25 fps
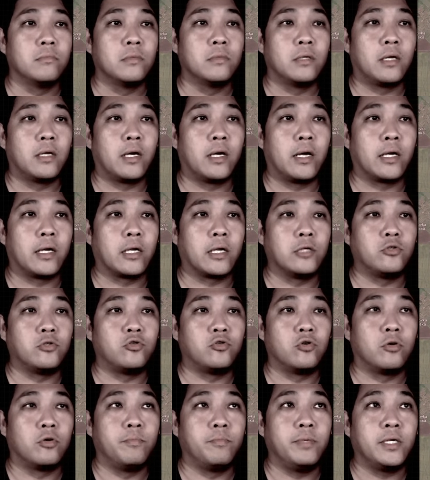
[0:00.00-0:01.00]
I can
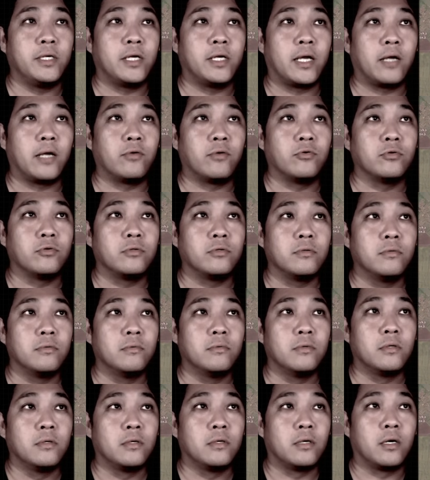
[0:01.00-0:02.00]
draw bigger arrows.
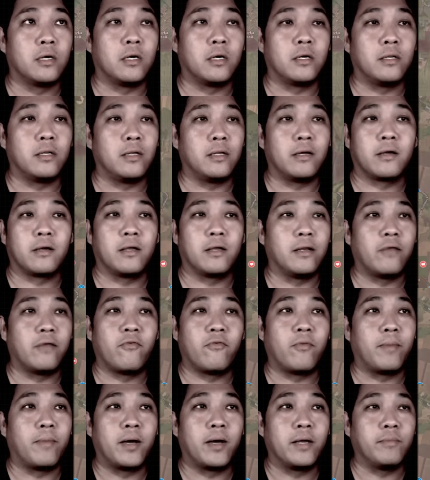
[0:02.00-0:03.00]
Okay,
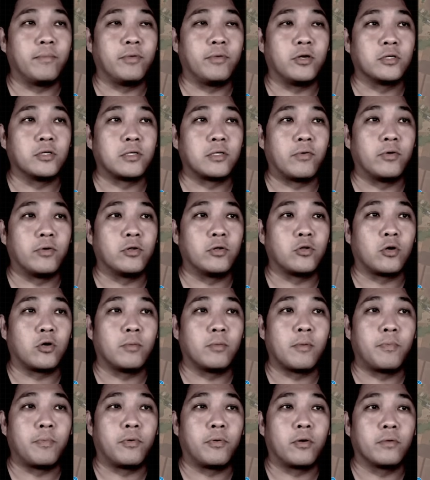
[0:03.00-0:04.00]
never mind, because I want to talk
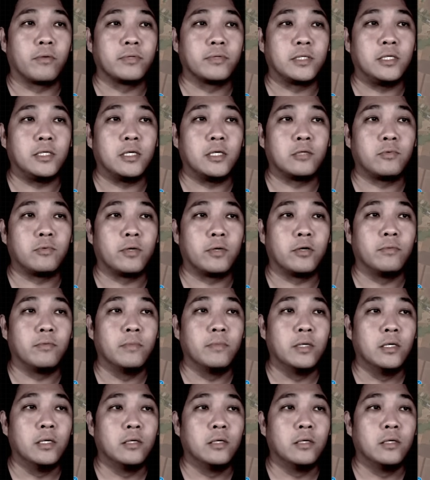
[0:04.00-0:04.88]
about Porovsky as well.